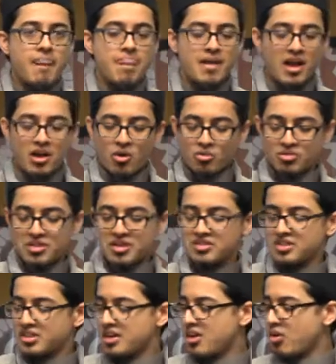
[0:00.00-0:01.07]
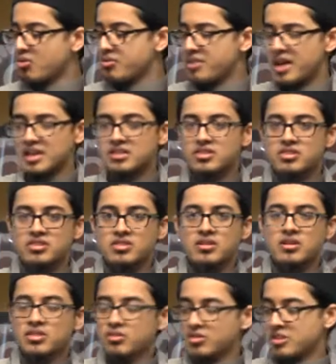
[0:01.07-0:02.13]
I own this and I own that.
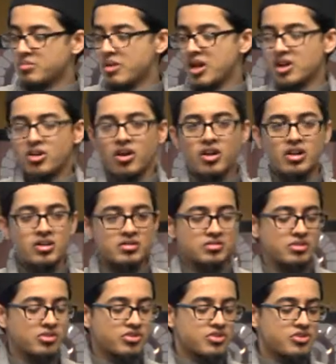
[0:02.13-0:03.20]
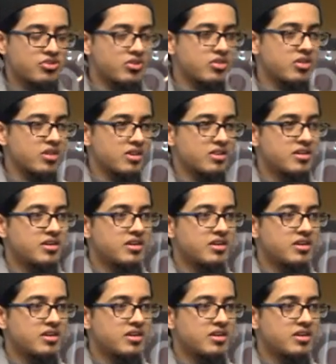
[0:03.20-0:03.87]
Look at my car, and look at your car.